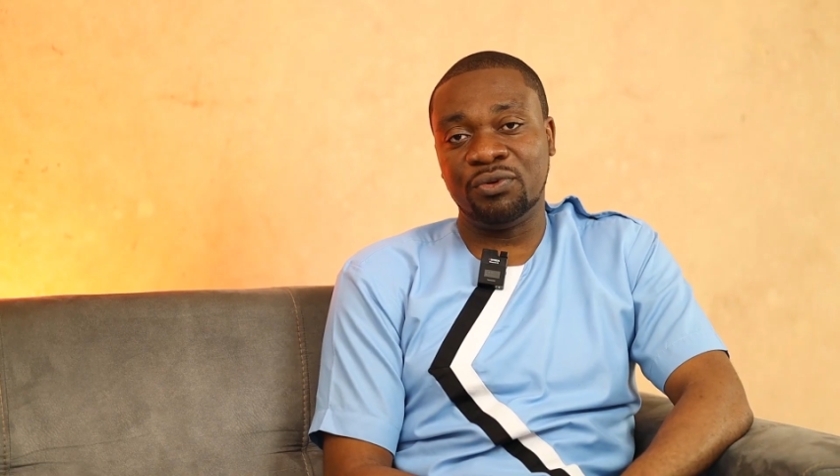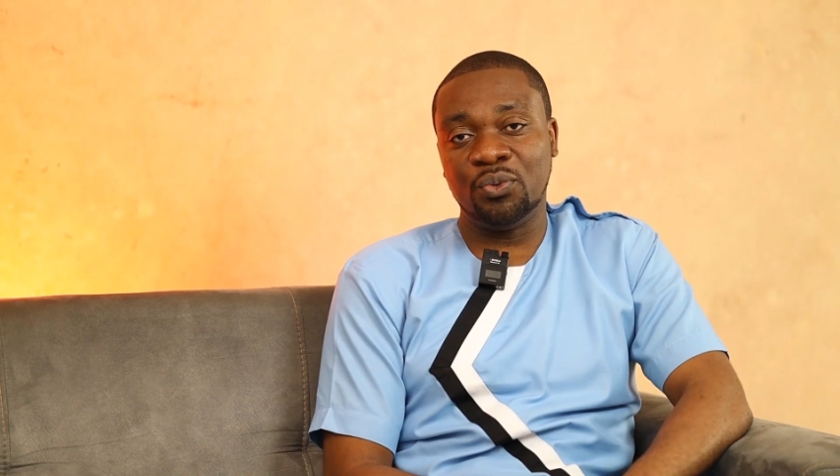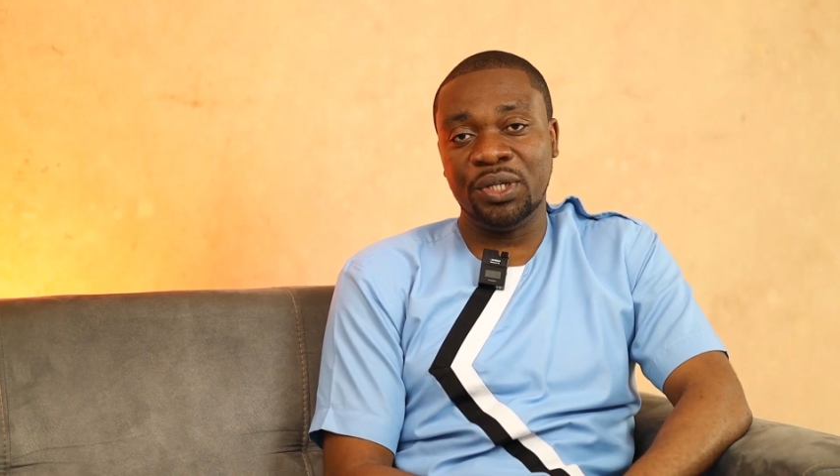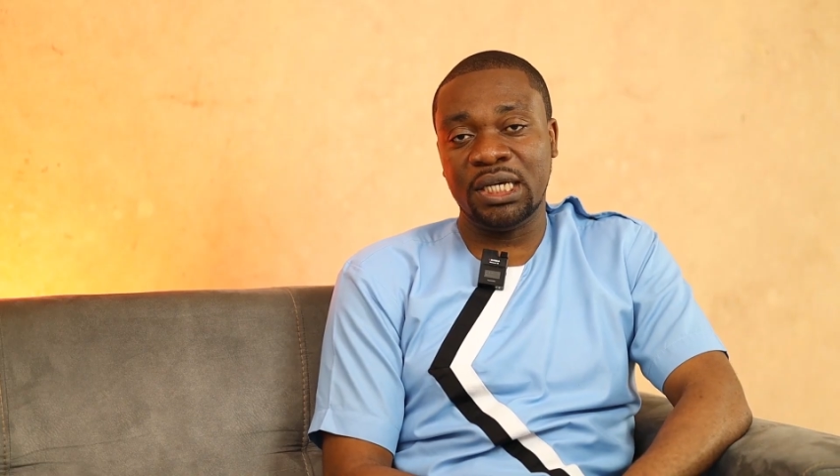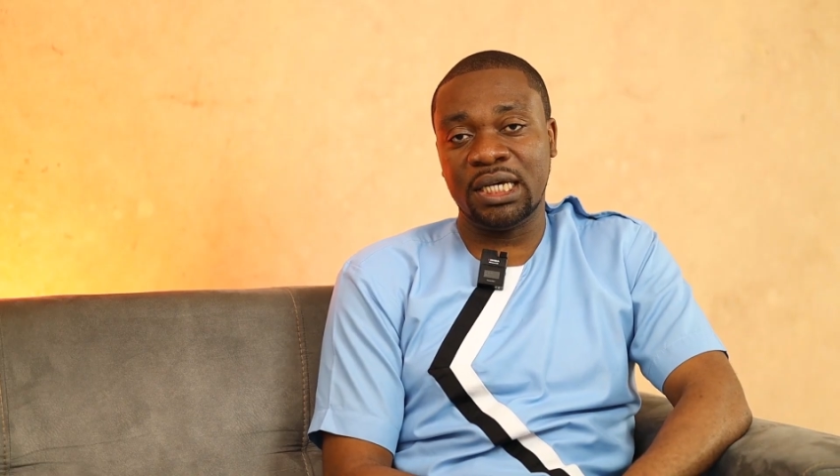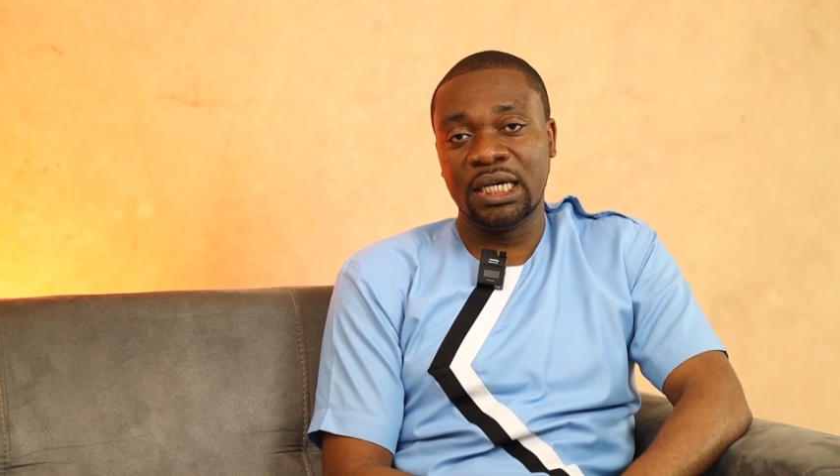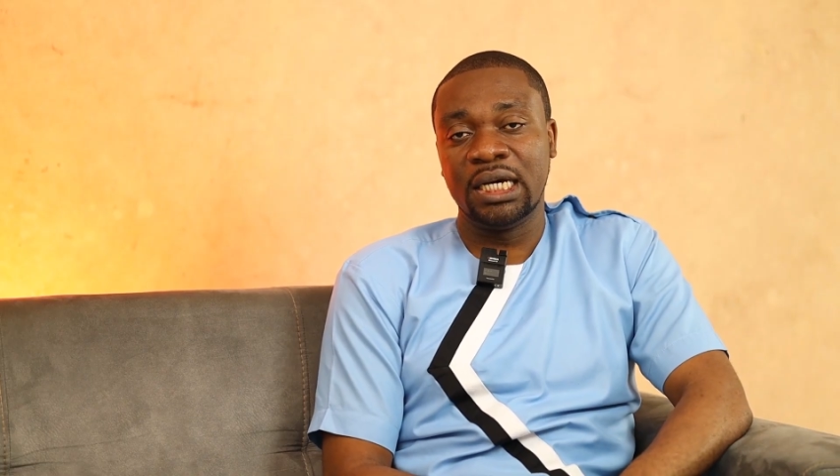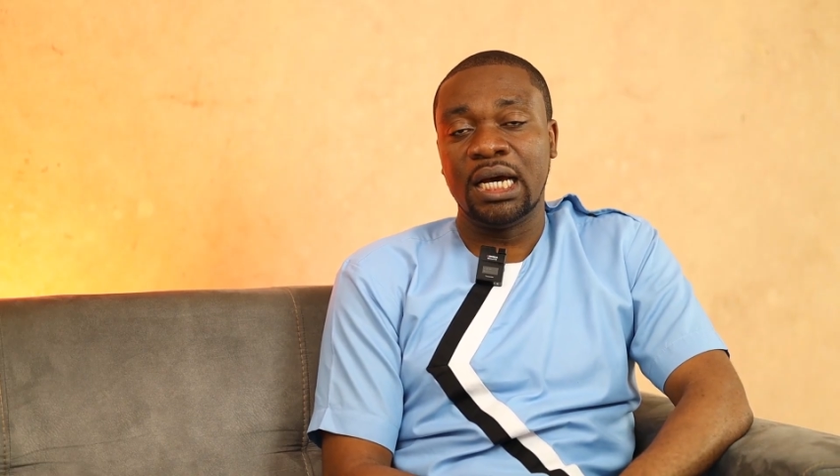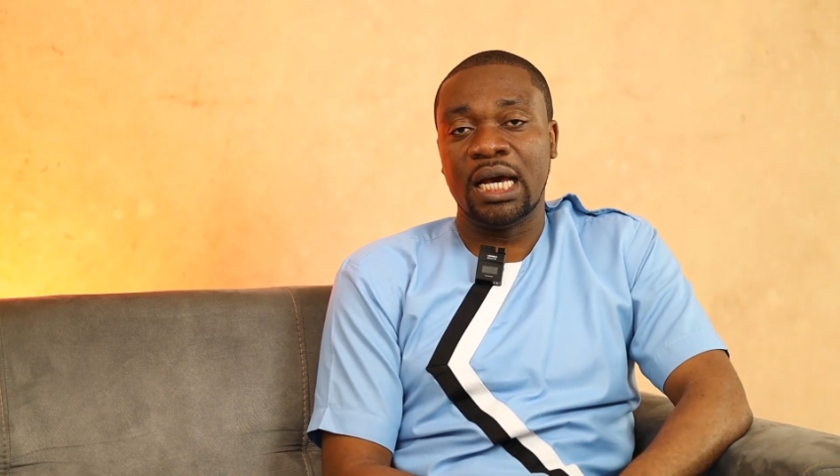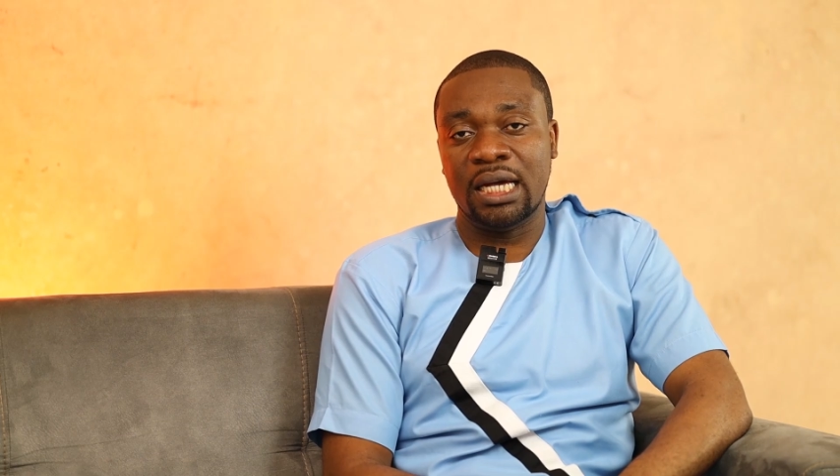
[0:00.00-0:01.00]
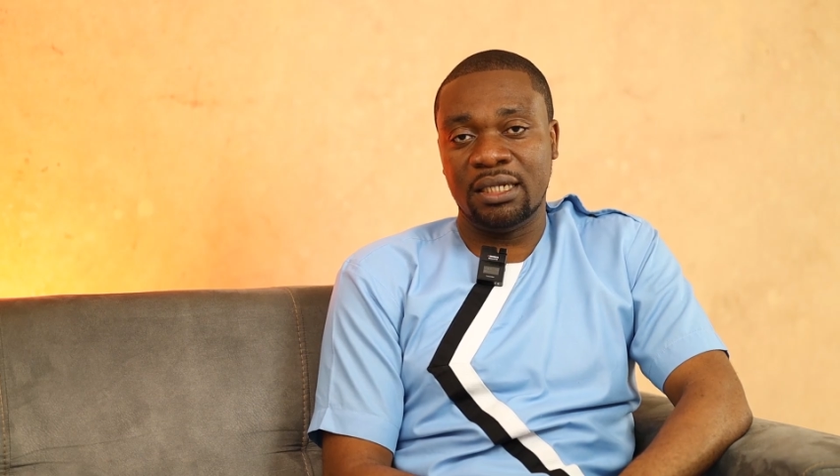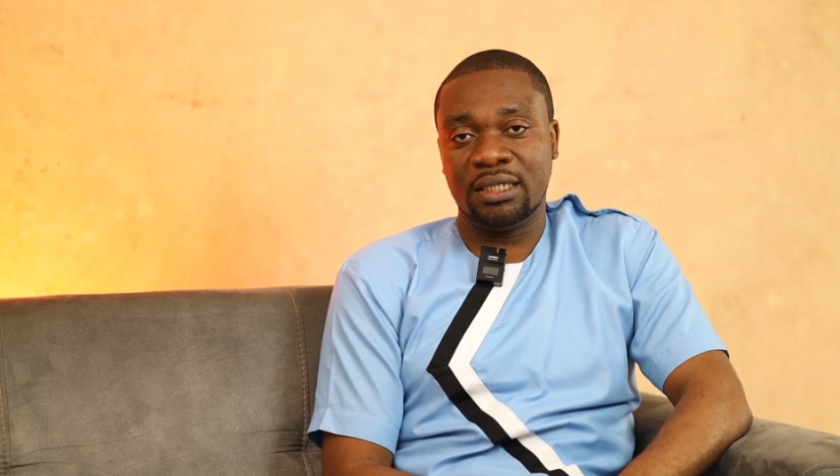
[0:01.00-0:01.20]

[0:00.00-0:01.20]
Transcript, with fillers: of your week and